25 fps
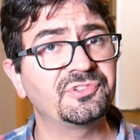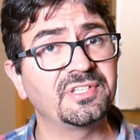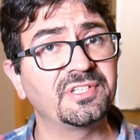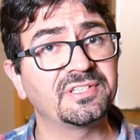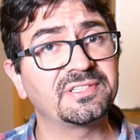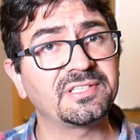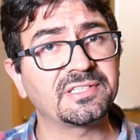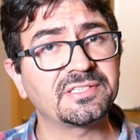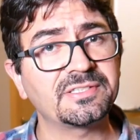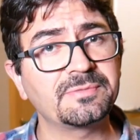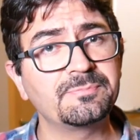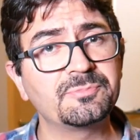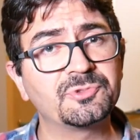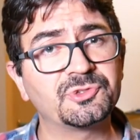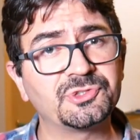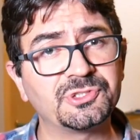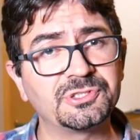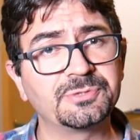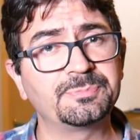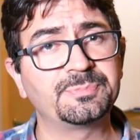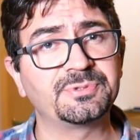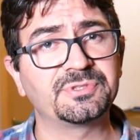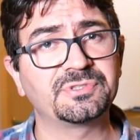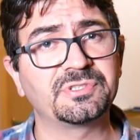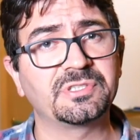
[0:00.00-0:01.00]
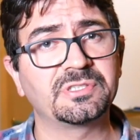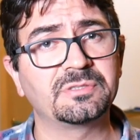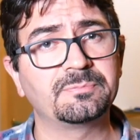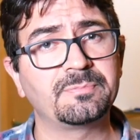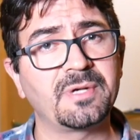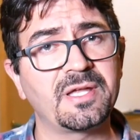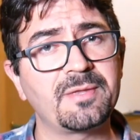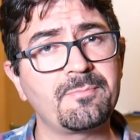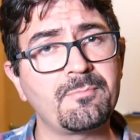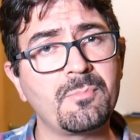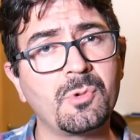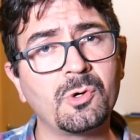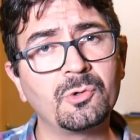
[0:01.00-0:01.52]
that are interpreted
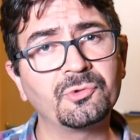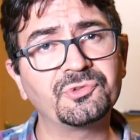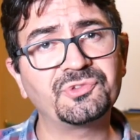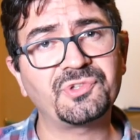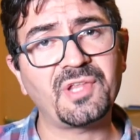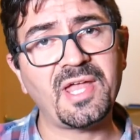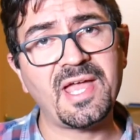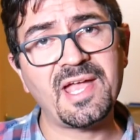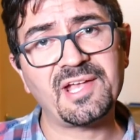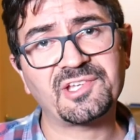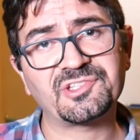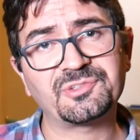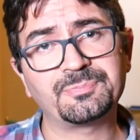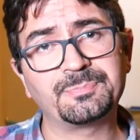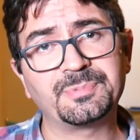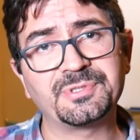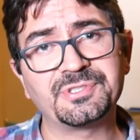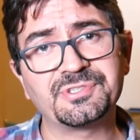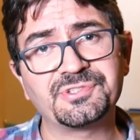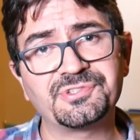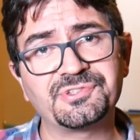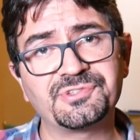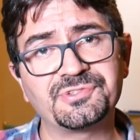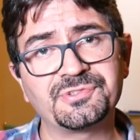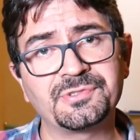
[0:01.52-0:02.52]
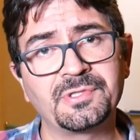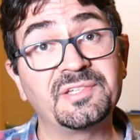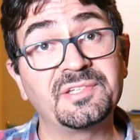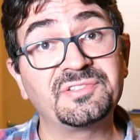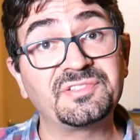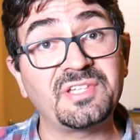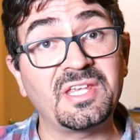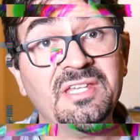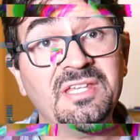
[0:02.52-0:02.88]
by most experts as